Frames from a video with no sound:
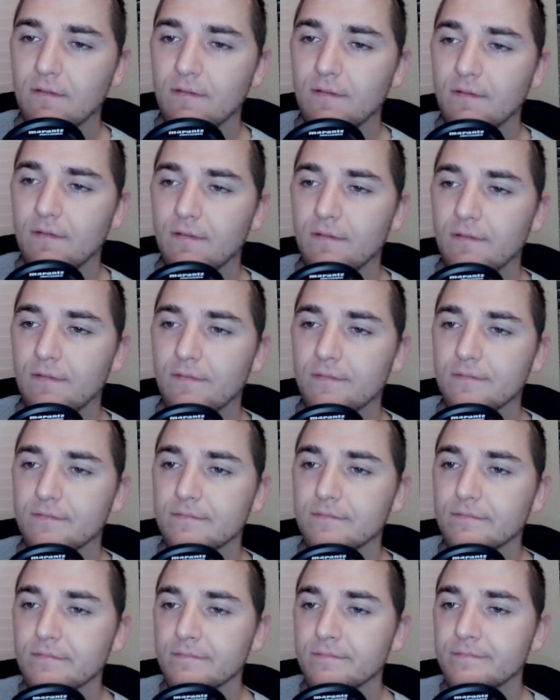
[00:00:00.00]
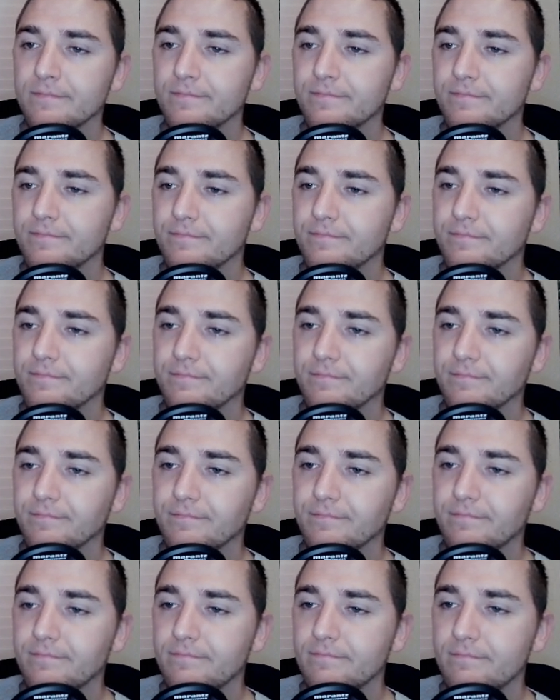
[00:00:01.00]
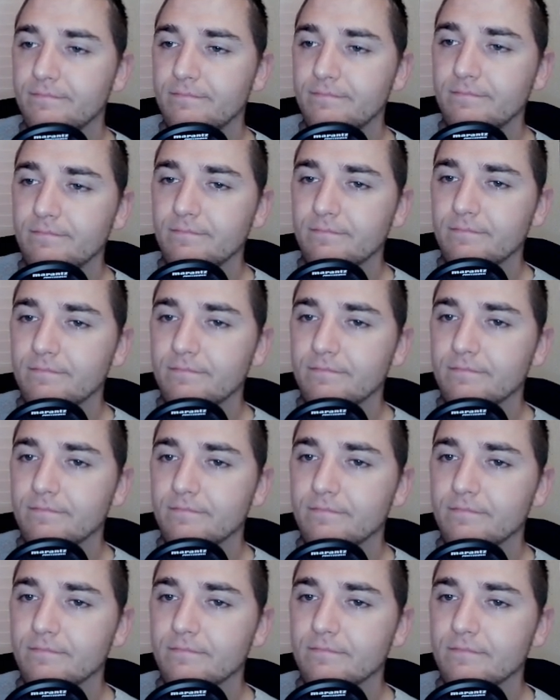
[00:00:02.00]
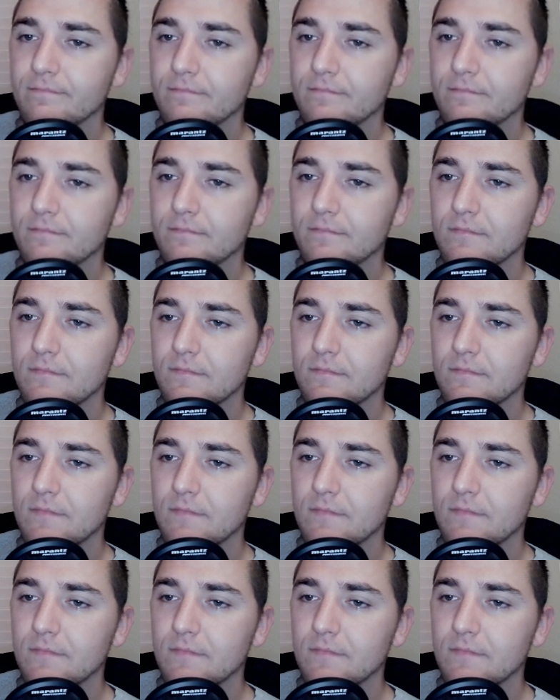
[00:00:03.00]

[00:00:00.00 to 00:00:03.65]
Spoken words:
Nothing is said.